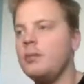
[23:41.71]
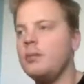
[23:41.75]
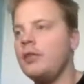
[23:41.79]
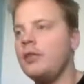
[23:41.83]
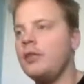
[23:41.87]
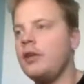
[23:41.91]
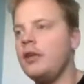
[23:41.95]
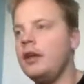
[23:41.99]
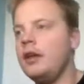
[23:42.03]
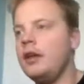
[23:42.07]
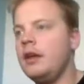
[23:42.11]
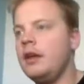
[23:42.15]

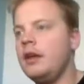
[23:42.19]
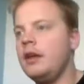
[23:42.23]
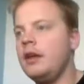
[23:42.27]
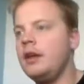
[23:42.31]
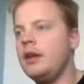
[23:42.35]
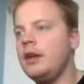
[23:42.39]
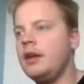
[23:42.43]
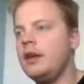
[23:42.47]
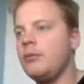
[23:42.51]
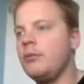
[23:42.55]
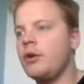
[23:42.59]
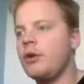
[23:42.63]
but
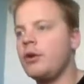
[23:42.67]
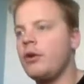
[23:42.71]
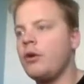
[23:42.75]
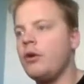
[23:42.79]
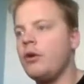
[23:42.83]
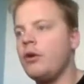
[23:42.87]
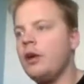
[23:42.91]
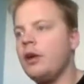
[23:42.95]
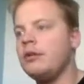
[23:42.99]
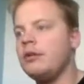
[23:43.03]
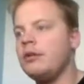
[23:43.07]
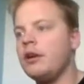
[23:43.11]
the
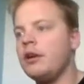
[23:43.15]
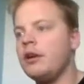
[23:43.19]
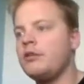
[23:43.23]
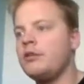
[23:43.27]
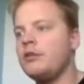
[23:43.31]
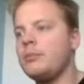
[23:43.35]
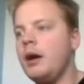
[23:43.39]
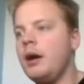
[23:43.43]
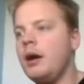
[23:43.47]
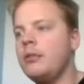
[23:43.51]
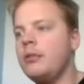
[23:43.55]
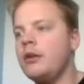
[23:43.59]
recording
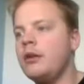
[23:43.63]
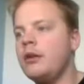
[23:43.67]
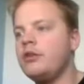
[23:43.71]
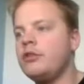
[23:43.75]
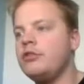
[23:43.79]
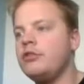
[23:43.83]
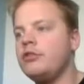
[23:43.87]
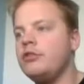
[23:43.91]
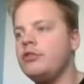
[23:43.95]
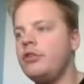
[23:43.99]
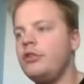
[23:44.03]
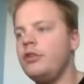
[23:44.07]
does
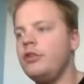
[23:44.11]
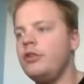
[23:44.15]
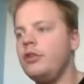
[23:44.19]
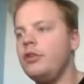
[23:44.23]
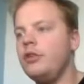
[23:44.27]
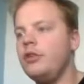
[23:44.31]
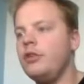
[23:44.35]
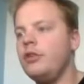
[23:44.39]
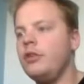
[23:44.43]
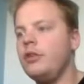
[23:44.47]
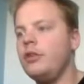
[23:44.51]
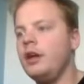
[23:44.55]
publish
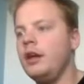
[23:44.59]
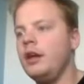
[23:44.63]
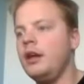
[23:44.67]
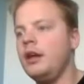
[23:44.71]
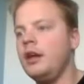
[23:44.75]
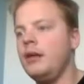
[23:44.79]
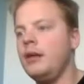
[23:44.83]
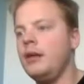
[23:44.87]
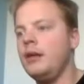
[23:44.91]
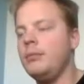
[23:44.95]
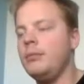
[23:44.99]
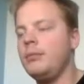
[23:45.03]
to
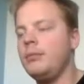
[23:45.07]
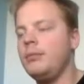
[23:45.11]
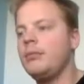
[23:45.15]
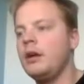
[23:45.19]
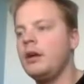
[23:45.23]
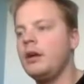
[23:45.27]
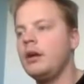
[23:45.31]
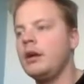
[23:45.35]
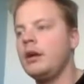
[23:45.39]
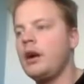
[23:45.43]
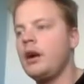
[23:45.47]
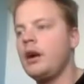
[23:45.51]
the
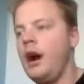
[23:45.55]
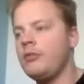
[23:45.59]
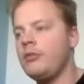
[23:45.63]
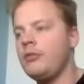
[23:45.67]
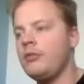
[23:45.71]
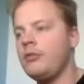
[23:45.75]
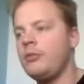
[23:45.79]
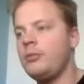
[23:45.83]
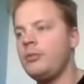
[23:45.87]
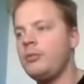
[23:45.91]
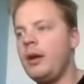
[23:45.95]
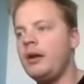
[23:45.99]

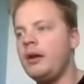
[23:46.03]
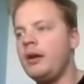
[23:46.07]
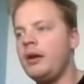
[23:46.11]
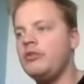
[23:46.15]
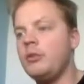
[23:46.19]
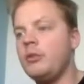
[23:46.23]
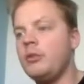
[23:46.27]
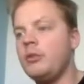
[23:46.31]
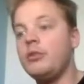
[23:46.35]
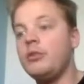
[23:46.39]
conference page.